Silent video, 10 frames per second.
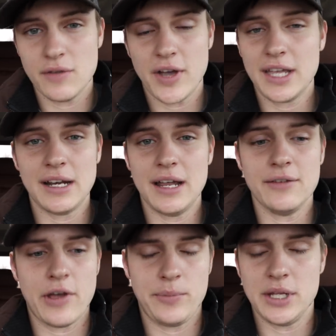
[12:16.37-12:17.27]
If I get an
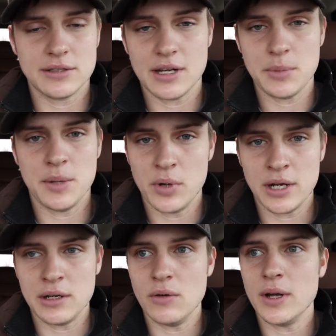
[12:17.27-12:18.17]
L5P, it's gonna be a
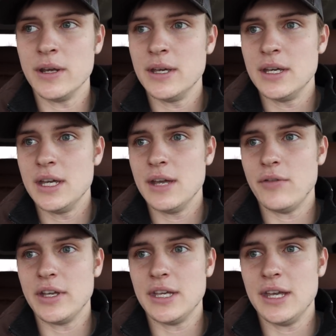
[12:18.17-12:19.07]
brand new one.
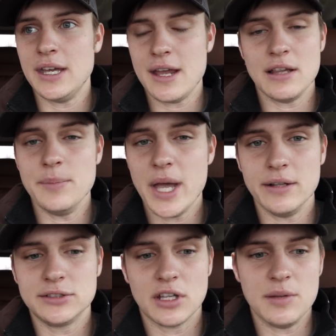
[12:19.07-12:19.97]
If I get an
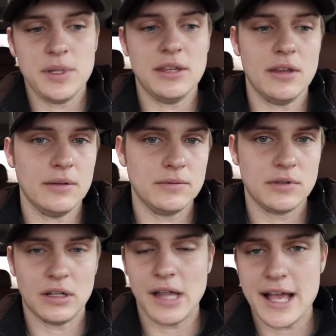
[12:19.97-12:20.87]
LML, it's gonna be the
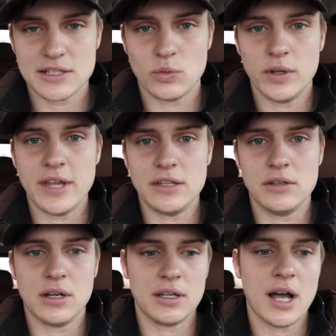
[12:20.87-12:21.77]
last one that
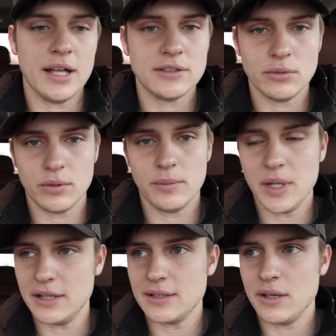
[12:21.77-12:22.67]
you could have got. So
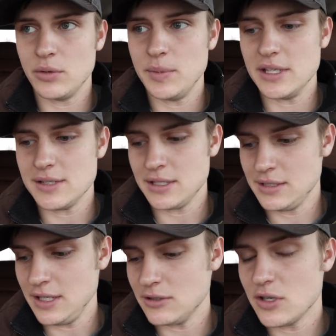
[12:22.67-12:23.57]
it would be a 16.